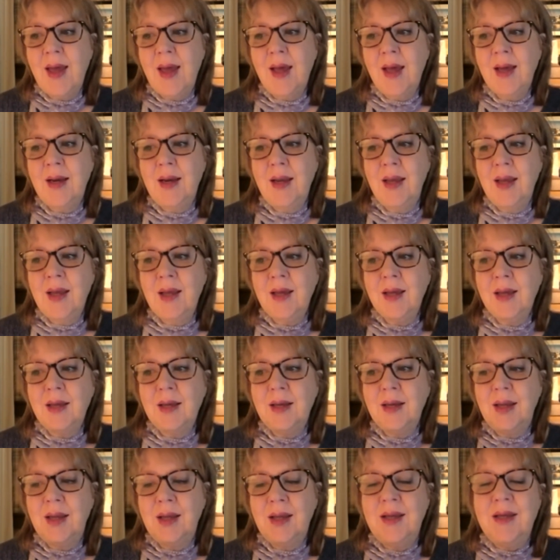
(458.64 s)
And it
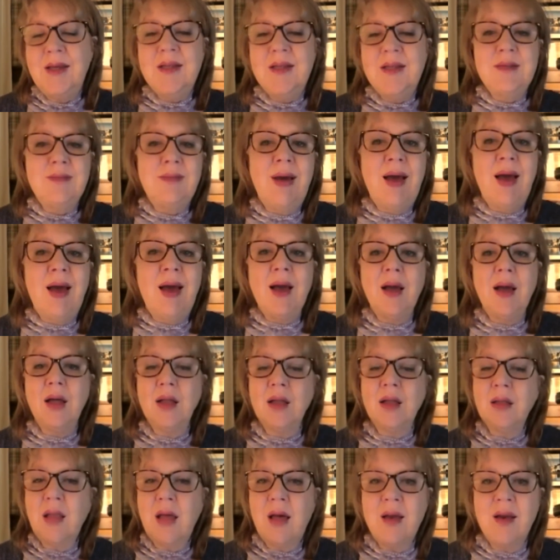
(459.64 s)
can ease
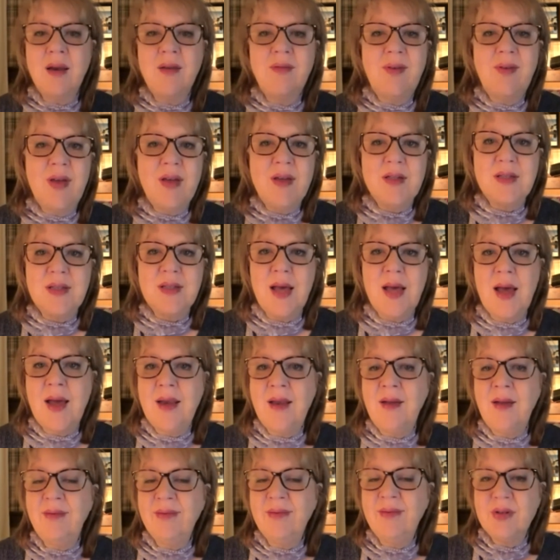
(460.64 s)
back a lot of
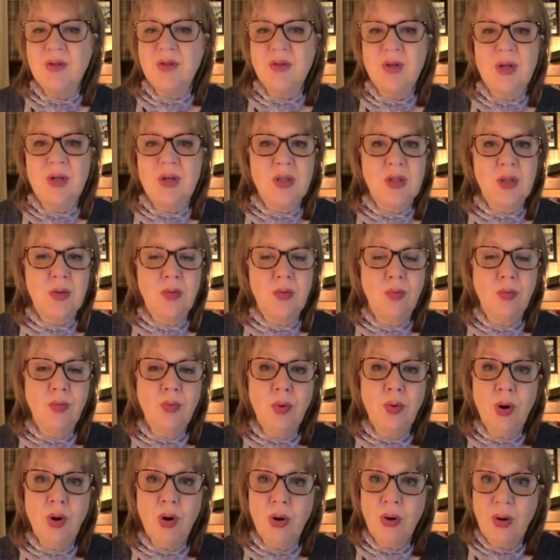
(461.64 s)
anxiety, frustration,
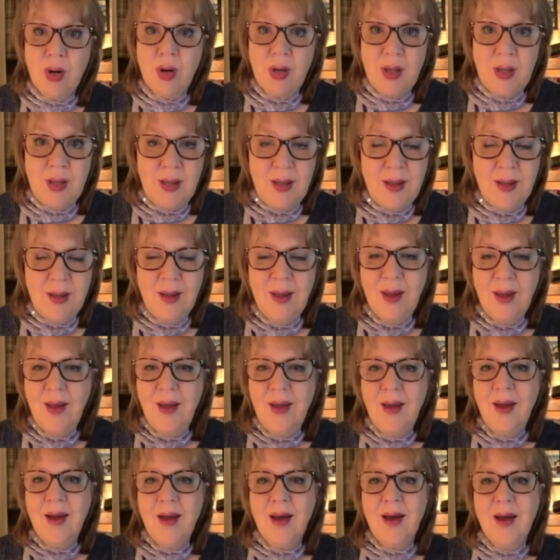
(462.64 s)
worry.
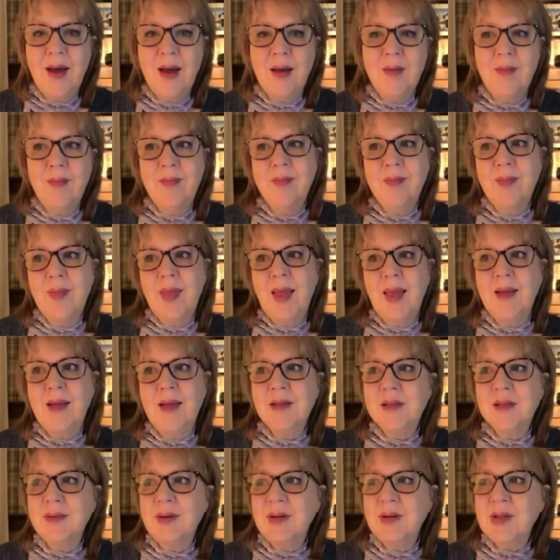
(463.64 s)
And
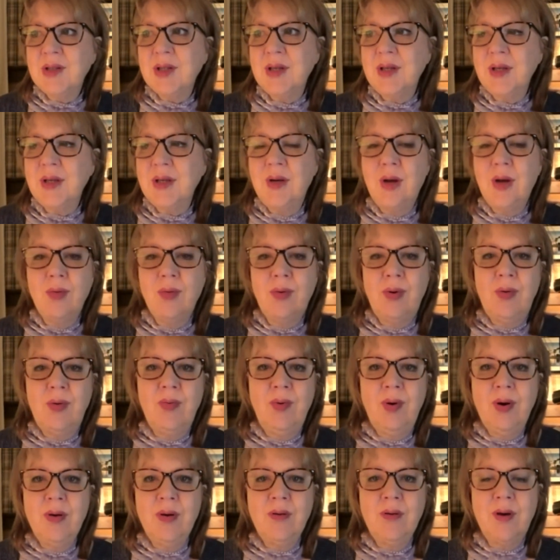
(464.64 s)
especially,
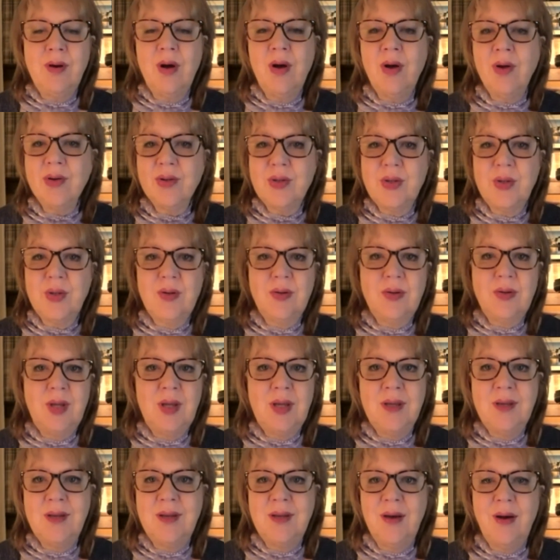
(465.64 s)
when we're all
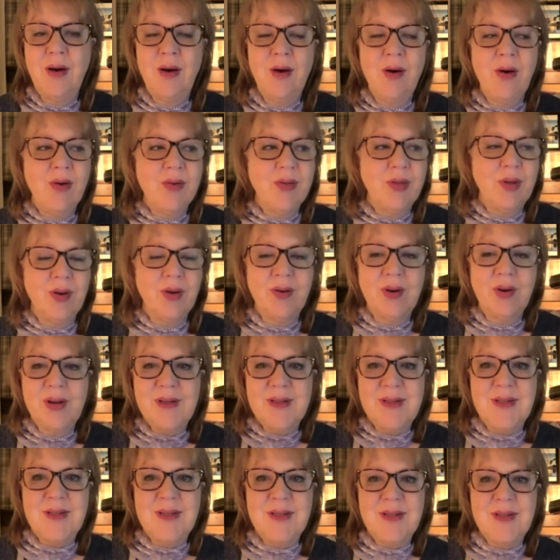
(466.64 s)
tuned in to all the
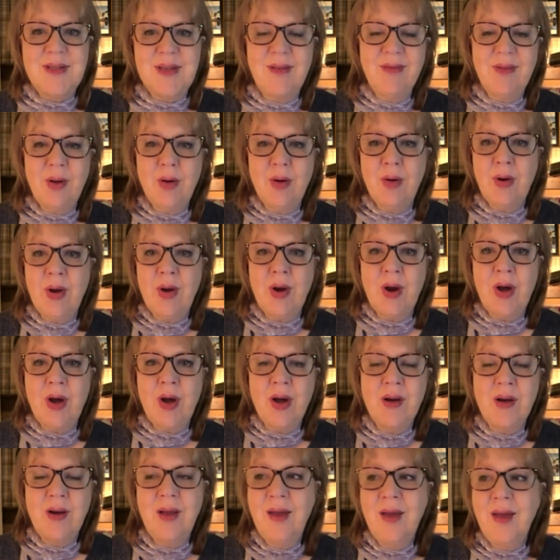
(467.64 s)
crazy stuff going
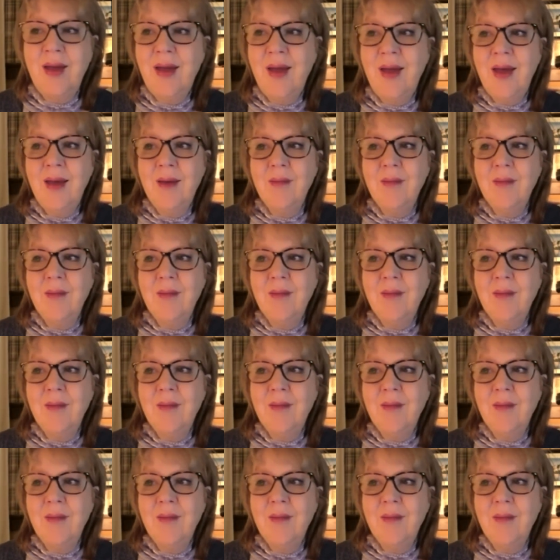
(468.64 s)
on,